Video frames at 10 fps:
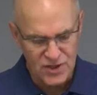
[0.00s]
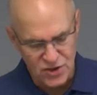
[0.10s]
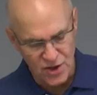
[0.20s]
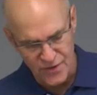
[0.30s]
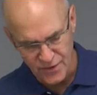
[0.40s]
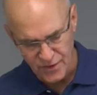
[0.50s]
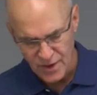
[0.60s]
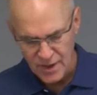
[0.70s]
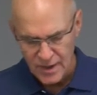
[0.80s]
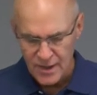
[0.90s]
each
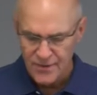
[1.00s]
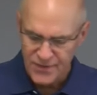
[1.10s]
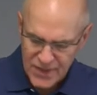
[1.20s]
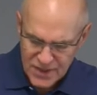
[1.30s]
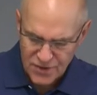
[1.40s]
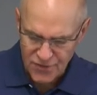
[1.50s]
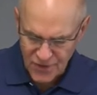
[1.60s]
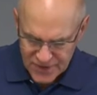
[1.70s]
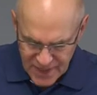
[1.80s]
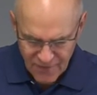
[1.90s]
other, these are
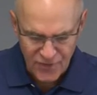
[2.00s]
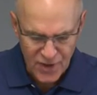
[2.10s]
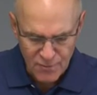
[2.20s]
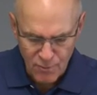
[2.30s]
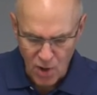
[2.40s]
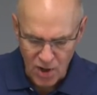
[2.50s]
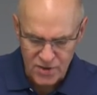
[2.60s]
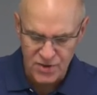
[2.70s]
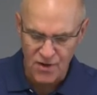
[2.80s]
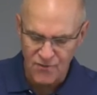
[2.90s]
the definite
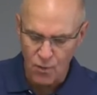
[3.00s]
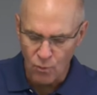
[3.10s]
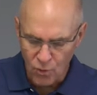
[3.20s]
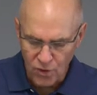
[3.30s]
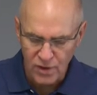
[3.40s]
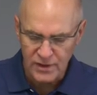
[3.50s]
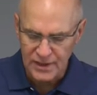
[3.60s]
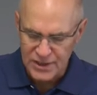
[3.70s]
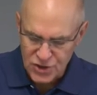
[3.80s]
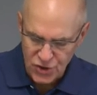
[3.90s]
marks of a
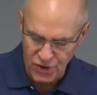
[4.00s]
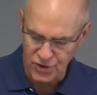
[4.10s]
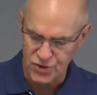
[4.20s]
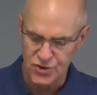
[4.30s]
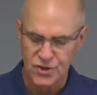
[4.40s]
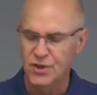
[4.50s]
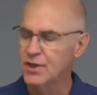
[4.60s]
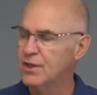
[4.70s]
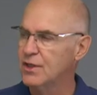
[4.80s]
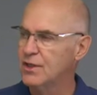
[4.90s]
worldly church,
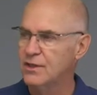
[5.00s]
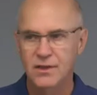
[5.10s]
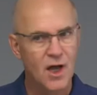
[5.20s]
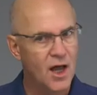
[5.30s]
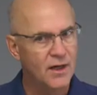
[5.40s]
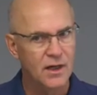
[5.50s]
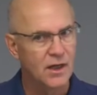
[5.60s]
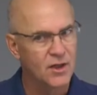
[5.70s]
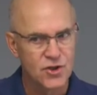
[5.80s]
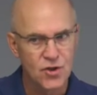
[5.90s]

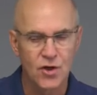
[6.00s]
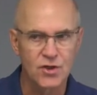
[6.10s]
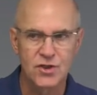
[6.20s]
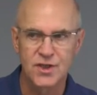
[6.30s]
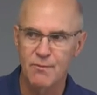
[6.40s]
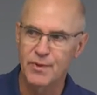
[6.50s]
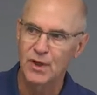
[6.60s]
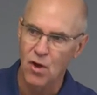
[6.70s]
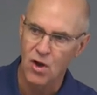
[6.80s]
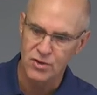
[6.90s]
not a church that
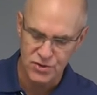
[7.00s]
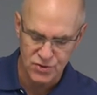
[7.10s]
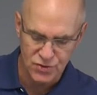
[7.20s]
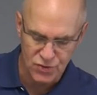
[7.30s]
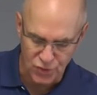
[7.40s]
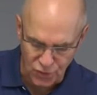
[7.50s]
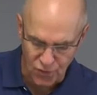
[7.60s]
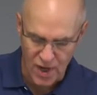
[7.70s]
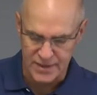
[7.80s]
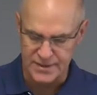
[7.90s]
belongs to
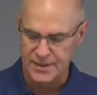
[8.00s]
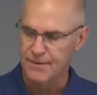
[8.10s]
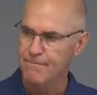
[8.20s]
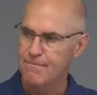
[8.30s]
Christ.